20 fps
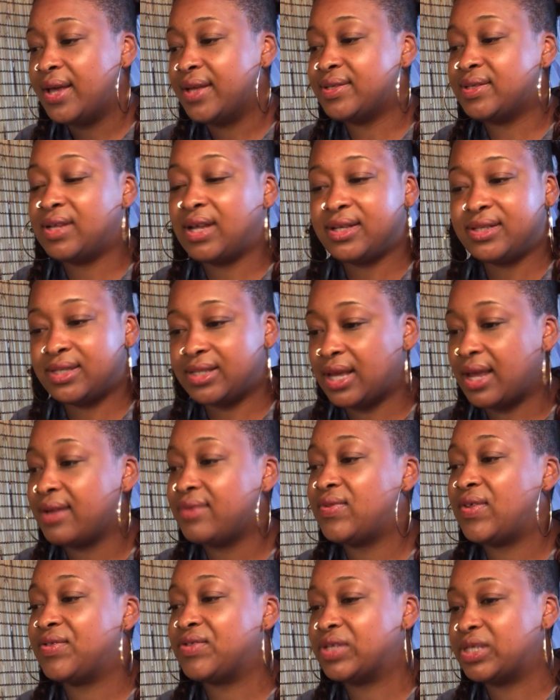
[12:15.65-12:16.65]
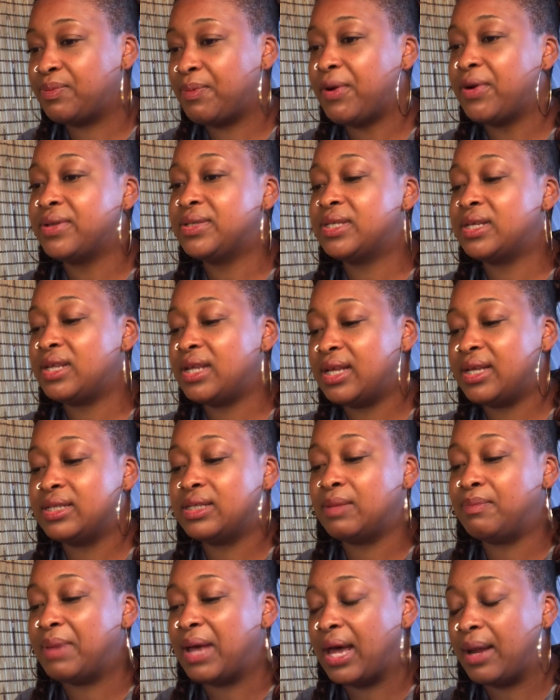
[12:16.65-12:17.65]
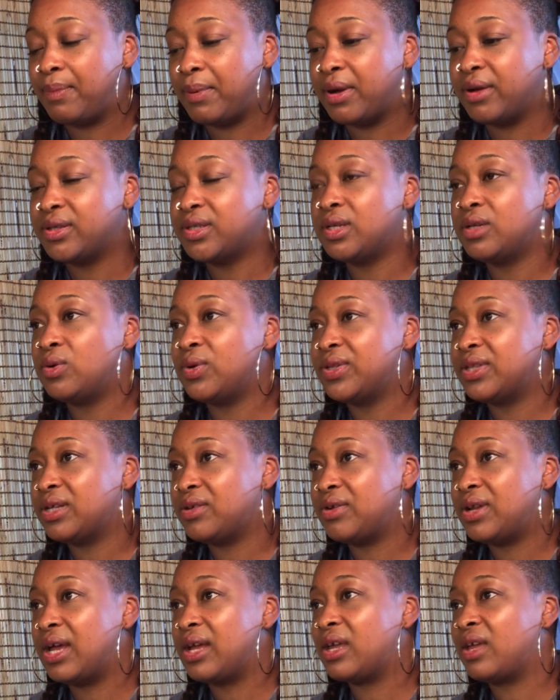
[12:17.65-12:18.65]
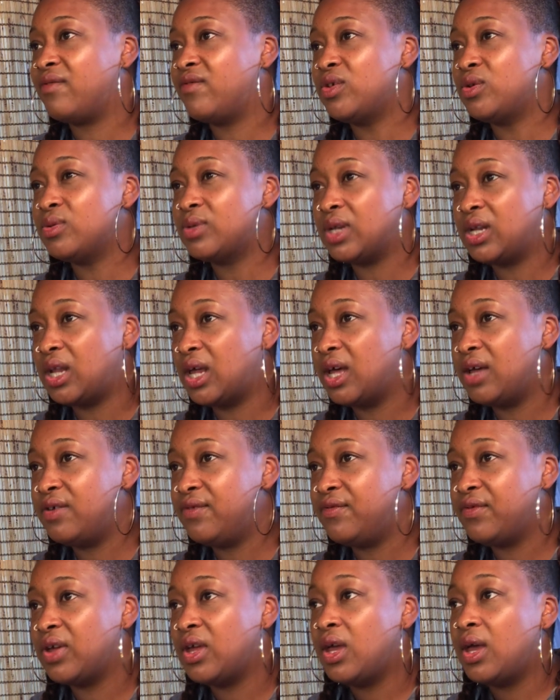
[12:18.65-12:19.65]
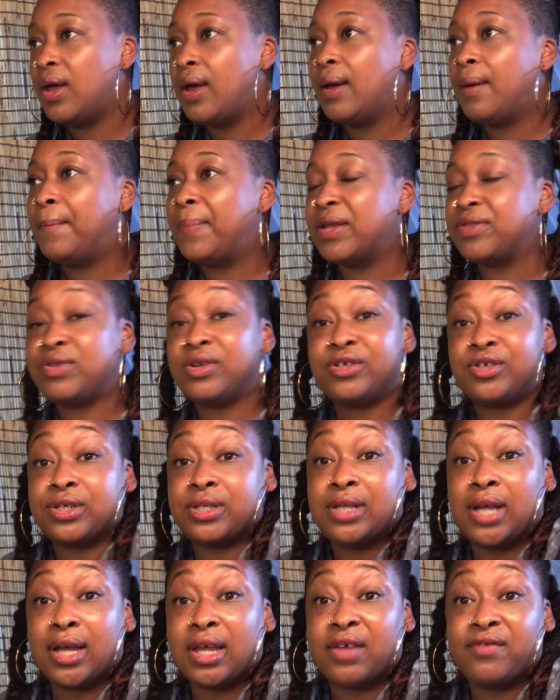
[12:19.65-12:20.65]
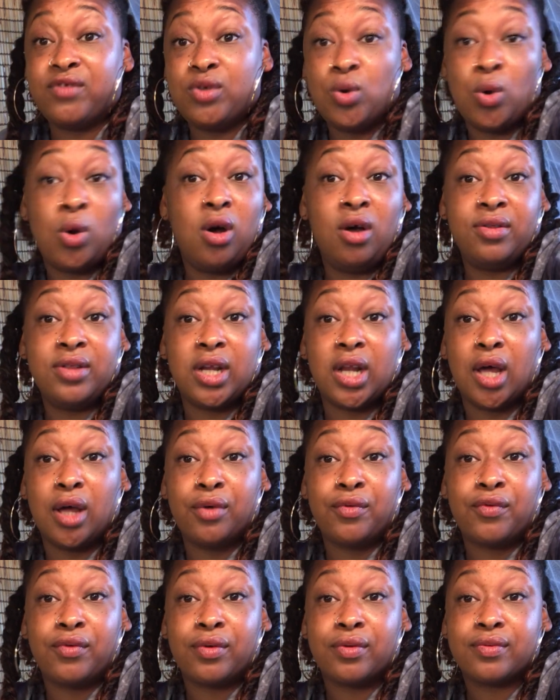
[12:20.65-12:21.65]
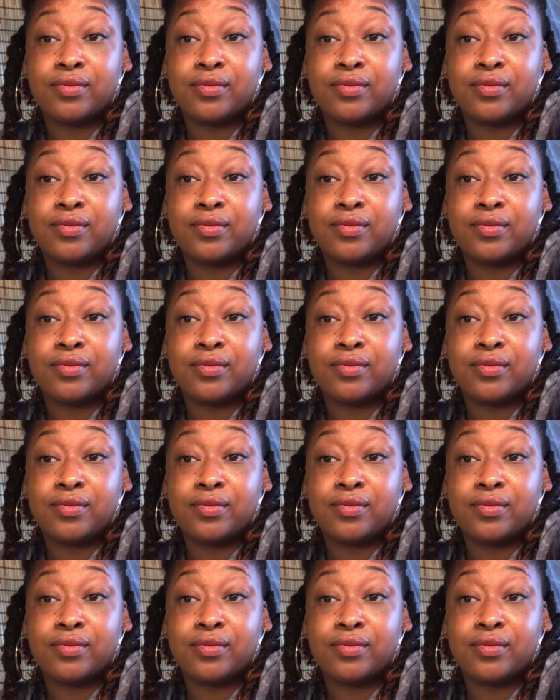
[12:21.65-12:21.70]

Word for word: It's not saying that this person is a bad person or they're not giving you the love, but they're just not giving you all the love